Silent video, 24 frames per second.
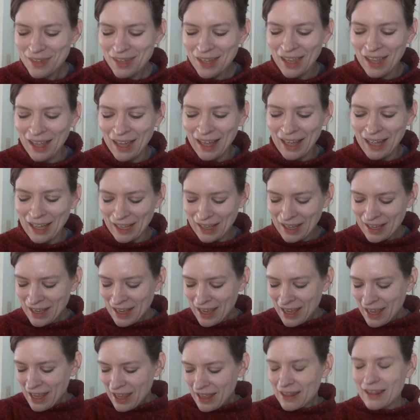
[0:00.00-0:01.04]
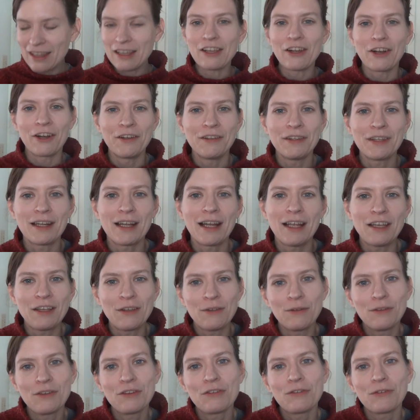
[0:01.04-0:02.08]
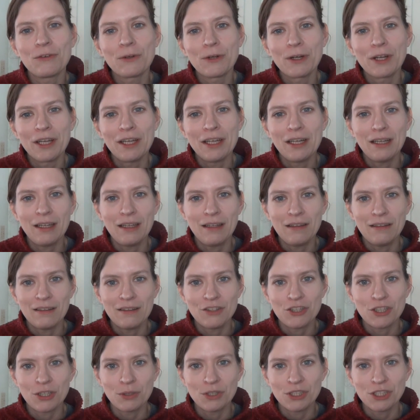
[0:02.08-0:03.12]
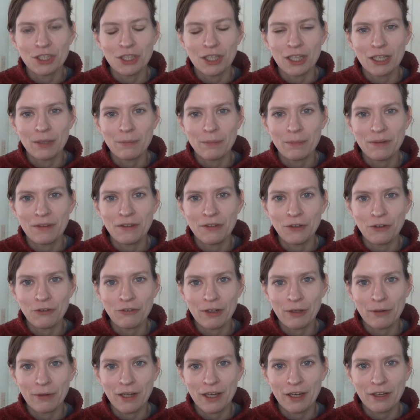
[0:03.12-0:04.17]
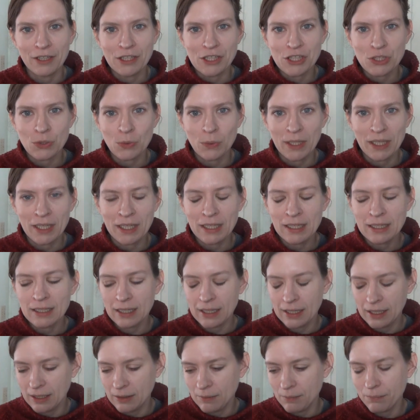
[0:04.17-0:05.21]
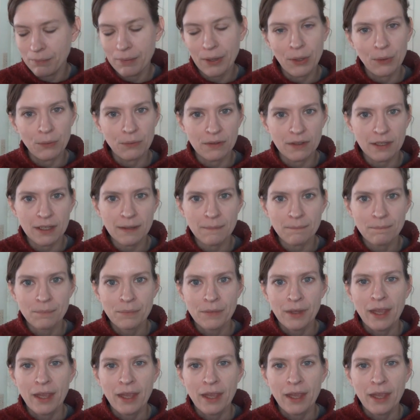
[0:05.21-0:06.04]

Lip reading: The yarn that I used for it is Joe Sharp Silk Road Aran Tweed in Posy,